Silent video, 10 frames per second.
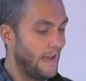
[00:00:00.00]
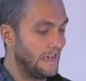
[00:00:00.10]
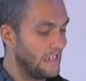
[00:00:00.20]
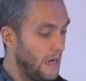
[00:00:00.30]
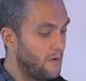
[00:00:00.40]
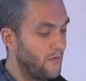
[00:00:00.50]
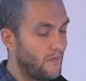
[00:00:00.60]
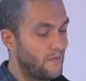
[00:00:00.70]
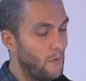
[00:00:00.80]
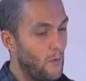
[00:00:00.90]
on top
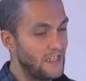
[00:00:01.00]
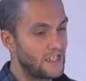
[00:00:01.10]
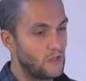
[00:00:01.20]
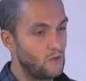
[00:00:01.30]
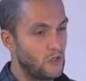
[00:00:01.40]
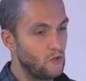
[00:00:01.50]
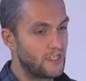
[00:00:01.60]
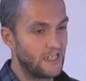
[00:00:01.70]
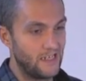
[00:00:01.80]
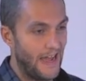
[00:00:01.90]
of, once you
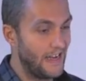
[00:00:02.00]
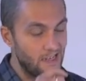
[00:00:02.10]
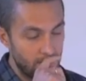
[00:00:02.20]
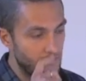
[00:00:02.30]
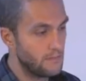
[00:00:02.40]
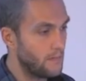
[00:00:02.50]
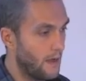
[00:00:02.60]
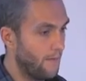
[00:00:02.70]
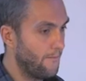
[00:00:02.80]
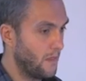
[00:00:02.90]
use Ignite
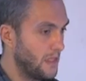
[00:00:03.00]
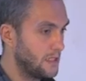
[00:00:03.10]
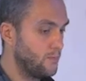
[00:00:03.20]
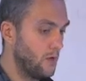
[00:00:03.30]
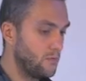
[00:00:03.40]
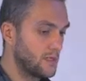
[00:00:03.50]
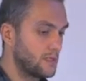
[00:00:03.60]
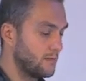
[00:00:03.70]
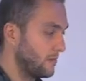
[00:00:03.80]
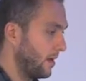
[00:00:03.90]
uh, for this
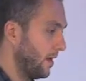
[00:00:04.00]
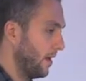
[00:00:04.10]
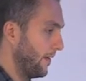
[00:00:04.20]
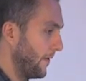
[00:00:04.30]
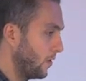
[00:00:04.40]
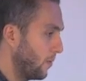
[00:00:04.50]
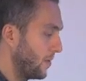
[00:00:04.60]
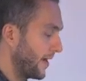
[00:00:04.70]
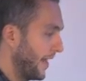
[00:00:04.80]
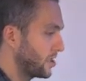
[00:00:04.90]
purpose, uh, your
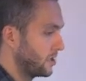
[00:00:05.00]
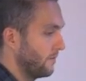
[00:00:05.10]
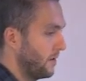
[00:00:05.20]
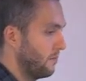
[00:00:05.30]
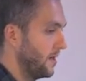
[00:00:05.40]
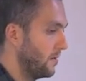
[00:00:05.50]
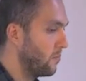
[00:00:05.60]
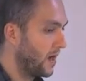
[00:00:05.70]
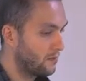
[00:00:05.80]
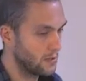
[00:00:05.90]
application will be
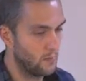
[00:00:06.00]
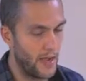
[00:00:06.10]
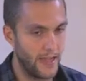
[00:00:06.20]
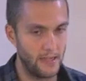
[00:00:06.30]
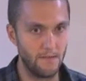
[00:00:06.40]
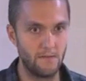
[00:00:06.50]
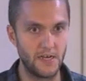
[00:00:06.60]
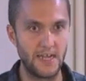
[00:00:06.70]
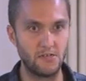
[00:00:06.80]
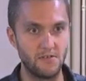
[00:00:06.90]
empowered by a
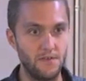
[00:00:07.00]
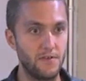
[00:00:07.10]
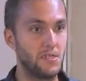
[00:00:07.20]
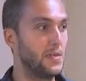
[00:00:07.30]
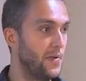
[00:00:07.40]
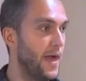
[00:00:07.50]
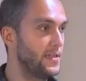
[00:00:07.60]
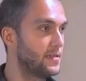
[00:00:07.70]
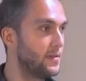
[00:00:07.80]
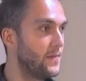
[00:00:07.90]
variety of different
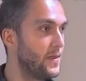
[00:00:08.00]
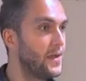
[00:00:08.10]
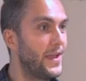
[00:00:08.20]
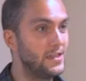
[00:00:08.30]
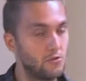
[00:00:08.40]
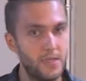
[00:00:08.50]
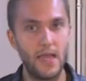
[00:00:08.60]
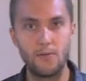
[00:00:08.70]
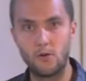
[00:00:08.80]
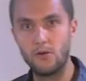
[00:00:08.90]
APIs. And
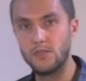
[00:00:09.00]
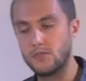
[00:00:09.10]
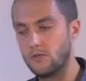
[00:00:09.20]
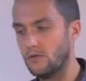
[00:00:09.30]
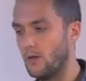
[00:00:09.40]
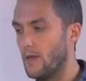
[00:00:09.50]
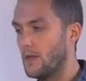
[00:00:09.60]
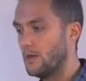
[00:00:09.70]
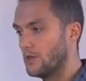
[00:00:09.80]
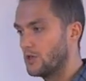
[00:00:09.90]
today I'm going to
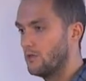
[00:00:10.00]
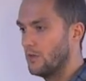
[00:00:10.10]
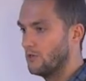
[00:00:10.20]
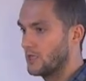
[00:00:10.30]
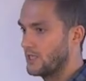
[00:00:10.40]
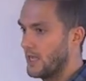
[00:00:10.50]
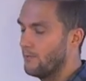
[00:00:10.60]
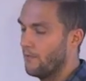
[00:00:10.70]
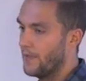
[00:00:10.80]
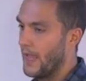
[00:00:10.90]
show you
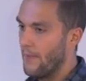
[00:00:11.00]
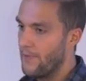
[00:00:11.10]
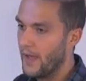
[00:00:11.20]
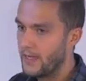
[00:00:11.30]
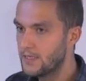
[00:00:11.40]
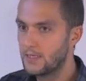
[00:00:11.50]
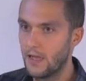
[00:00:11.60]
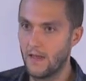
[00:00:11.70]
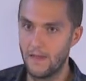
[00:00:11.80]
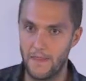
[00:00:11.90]
some of the APIs
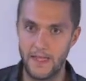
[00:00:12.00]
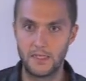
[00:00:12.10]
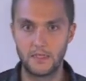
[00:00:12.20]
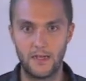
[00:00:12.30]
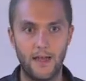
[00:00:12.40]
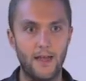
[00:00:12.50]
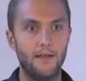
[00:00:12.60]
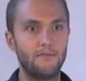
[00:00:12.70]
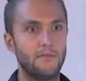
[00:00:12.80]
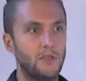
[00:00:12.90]
uh, that
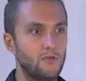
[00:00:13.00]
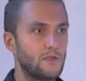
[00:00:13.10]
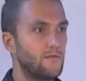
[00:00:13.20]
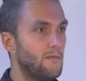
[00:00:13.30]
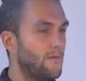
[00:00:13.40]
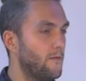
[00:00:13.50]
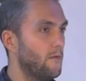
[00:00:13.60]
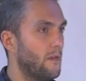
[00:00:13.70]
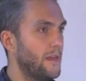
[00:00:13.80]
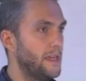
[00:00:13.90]
are useful
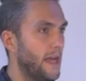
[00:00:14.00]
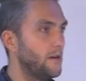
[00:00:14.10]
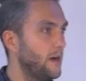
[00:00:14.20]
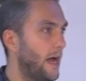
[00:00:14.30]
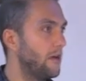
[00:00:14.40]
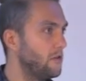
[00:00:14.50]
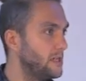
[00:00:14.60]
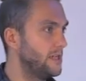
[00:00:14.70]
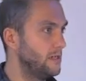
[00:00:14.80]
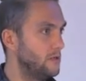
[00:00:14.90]
for the uh,
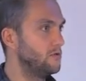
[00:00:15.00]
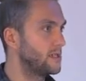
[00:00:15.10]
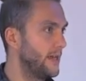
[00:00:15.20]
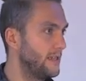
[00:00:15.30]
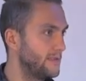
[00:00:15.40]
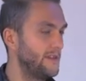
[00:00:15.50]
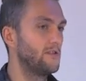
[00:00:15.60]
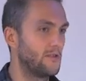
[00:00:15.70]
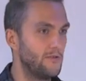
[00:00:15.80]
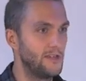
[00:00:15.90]
IoT use case. We're
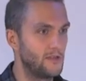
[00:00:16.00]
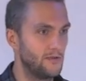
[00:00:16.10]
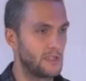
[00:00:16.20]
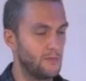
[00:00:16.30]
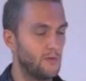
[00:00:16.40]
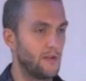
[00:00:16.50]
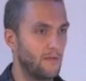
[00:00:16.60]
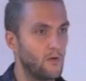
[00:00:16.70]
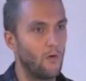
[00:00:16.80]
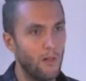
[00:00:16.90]
not going to explore the
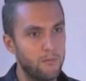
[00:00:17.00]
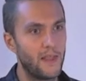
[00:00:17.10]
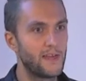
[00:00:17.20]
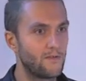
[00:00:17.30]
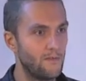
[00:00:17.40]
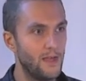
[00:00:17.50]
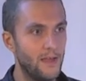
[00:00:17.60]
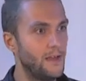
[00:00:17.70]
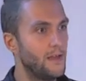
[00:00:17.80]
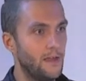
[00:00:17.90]
whole platform
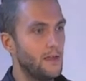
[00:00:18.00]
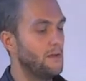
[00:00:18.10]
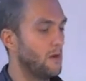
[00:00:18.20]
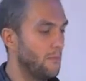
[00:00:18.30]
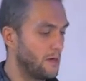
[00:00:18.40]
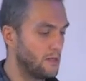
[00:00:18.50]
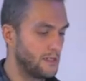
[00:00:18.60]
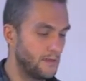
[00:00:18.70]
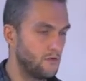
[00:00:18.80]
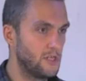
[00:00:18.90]
uh, because
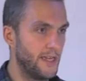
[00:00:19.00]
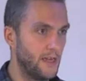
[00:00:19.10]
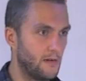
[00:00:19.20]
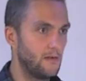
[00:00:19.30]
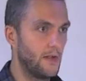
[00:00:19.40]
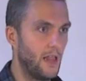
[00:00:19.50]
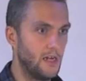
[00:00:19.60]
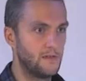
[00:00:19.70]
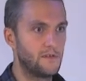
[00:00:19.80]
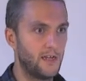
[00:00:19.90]
it would take a
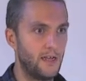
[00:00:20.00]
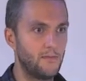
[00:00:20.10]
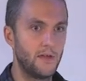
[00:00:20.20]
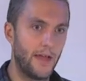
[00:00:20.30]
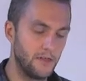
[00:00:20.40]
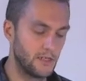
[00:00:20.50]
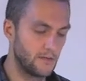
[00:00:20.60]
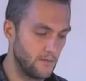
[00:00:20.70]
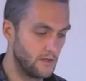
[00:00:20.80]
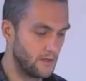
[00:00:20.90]
lot of time. I
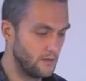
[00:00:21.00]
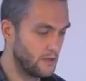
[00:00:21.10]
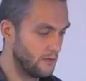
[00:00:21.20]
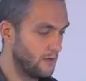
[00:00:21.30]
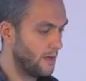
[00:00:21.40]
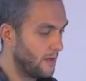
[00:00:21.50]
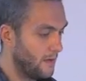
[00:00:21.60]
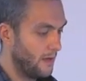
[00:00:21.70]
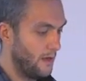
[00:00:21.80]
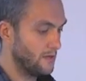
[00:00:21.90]
just want you to
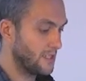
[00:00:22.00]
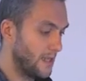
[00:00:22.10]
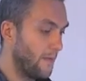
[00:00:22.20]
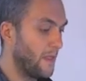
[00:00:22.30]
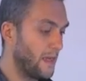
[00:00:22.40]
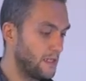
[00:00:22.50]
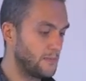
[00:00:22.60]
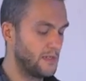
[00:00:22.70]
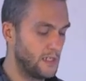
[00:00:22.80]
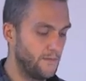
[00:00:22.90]
learn something that is
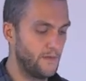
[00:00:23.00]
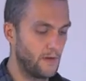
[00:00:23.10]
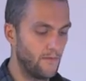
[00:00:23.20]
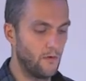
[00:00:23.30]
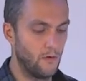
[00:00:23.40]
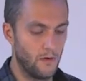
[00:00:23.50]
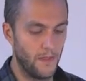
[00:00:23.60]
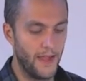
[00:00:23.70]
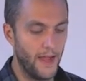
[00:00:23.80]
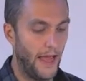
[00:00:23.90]
specific for
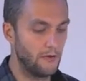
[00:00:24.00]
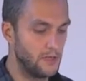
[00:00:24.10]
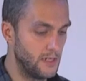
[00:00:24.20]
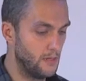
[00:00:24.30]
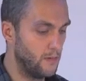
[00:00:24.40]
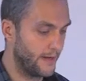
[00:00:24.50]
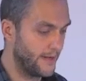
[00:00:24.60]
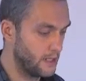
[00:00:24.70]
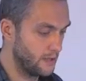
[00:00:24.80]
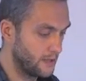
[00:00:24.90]
the IoT
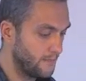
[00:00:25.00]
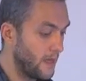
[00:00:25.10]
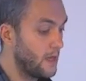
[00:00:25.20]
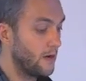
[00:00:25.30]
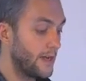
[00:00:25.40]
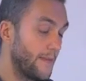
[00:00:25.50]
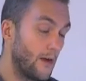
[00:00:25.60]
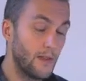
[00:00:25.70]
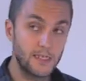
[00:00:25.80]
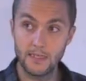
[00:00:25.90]
applications. Okay,
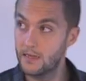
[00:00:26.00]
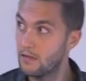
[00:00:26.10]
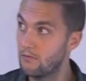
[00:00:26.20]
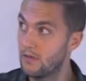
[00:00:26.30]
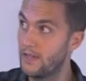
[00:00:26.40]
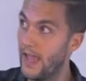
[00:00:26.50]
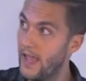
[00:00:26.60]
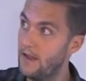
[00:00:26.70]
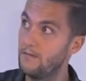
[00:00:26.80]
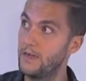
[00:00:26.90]
now let's take a look at
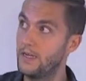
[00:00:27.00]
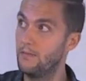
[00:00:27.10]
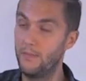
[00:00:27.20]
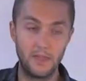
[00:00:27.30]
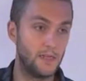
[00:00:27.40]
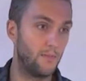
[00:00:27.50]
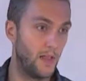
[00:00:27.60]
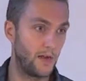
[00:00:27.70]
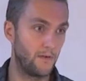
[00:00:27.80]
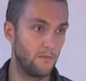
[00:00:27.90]
every building
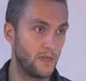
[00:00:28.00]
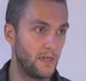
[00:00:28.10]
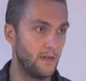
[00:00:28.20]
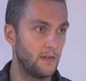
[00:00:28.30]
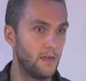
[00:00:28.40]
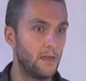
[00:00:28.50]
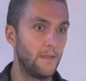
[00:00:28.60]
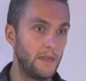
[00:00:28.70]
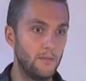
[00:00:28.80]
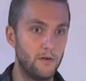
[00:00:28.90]
block from here
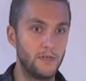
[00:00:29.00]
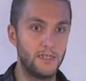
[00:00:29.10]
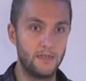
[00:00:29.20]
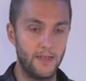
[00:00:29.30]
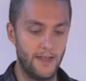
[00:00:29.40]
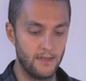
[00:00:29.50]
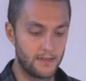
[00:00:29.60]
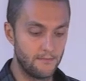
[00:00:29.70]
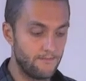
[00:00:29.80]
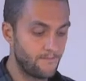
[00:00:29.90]
in more
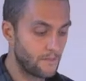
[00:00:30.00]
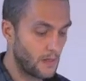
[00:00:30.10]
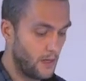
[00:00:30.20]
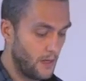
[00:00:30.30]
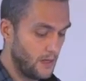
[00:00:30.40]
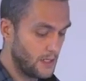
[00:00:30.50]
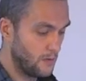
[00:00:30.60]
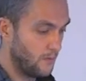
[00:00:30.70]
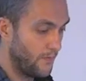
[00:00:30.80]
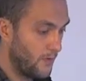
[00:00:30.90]
details.
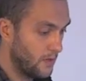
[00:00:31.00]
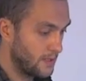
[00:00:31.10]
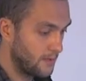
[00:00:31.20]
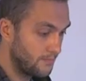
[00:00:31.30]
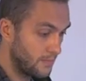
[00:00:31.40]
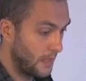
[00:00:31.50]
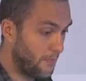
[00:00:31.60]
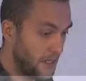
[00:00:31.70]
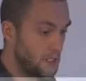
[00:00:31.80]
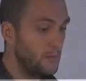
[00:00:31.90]
So first, Apache